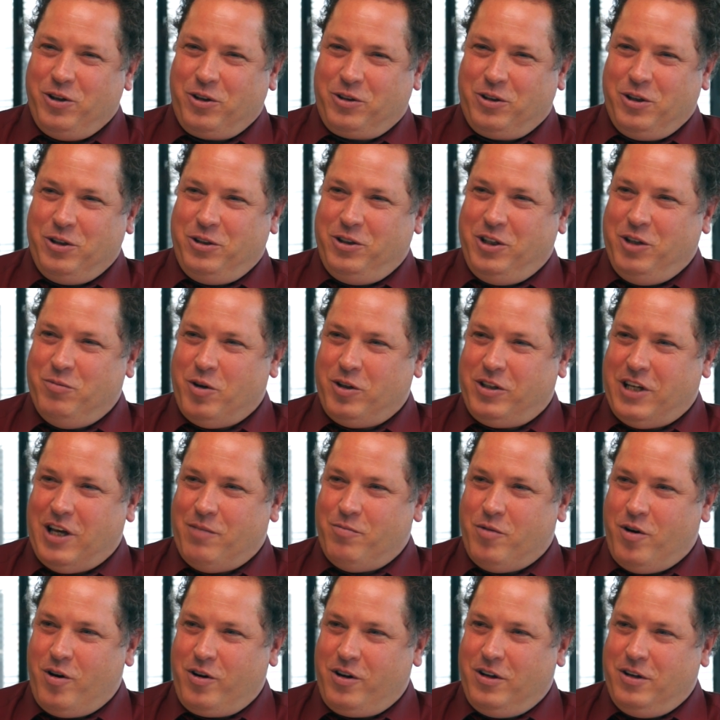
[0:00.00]
Dr. Sima
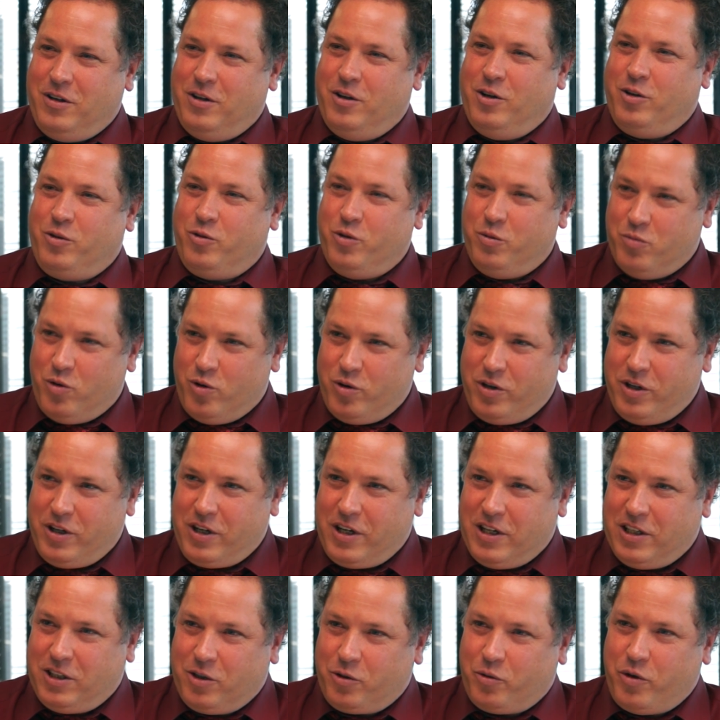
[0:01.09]
Samar, good
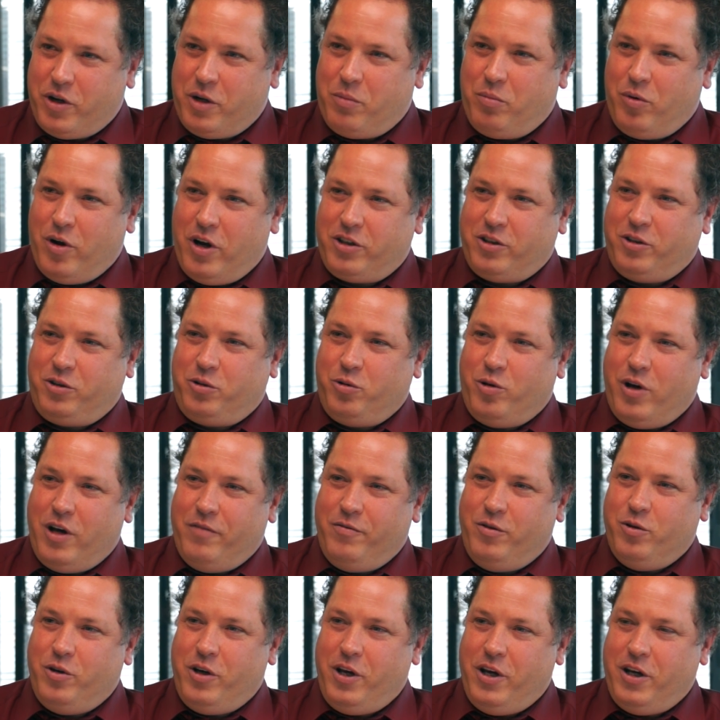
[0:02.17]
morning. It's a great pleasure to
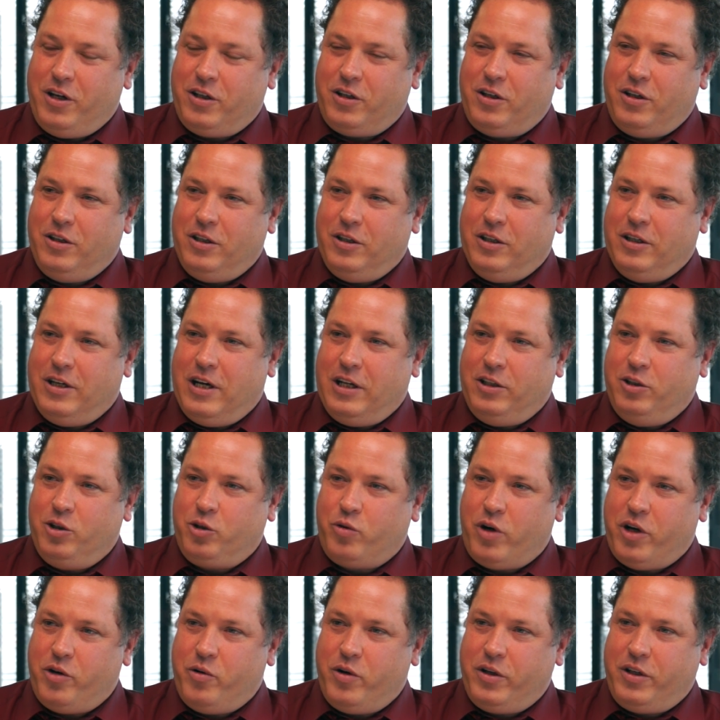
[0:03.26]
have you here at the
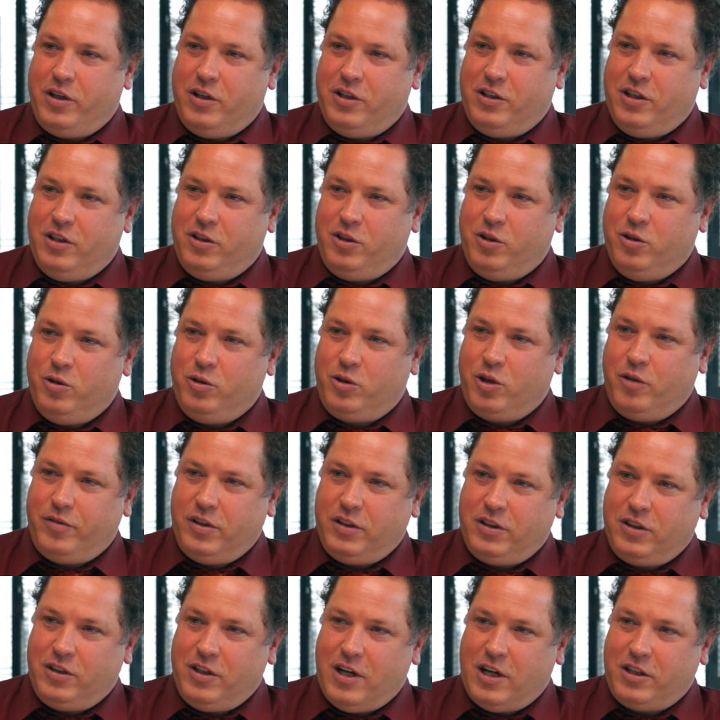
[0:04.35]
Graduate Institute of
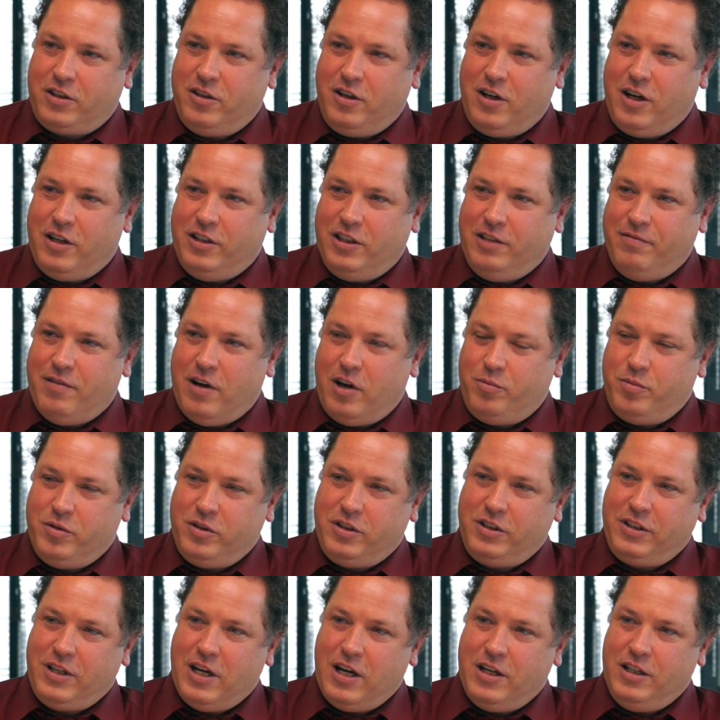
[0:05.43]
International and
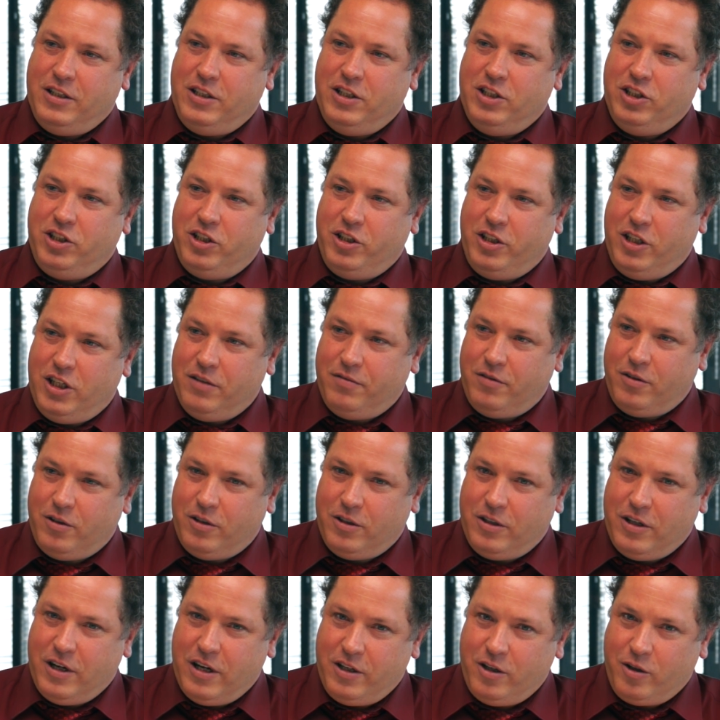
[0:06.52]
Development Studies in
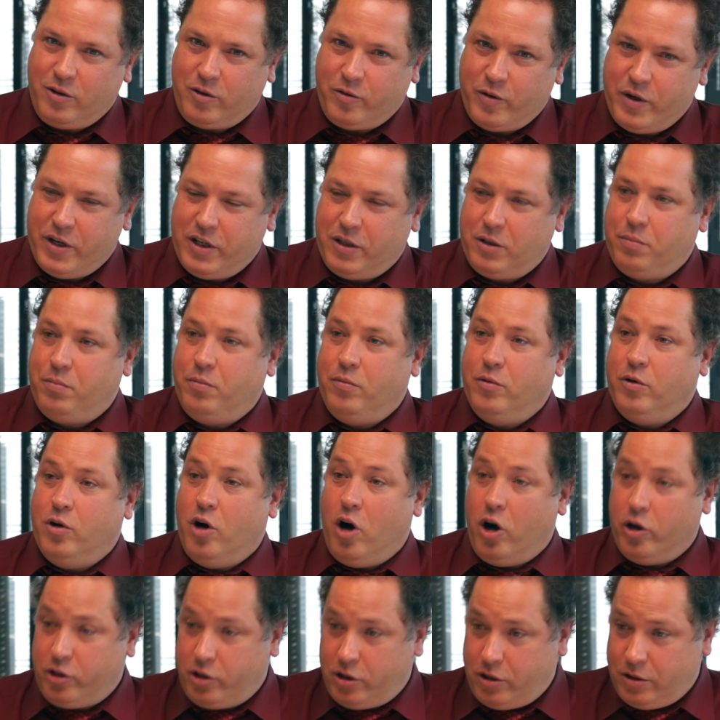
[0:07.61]
Geneva, and a great
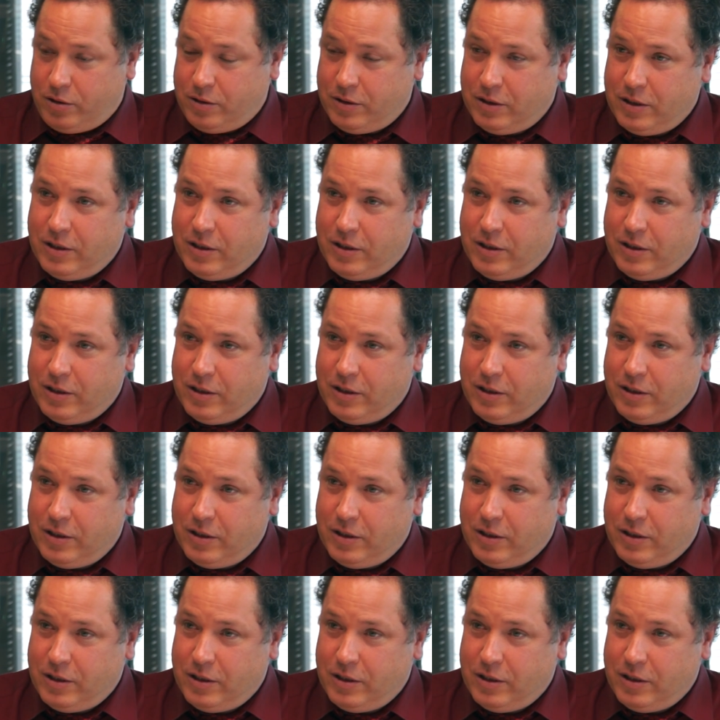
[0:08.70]
honor.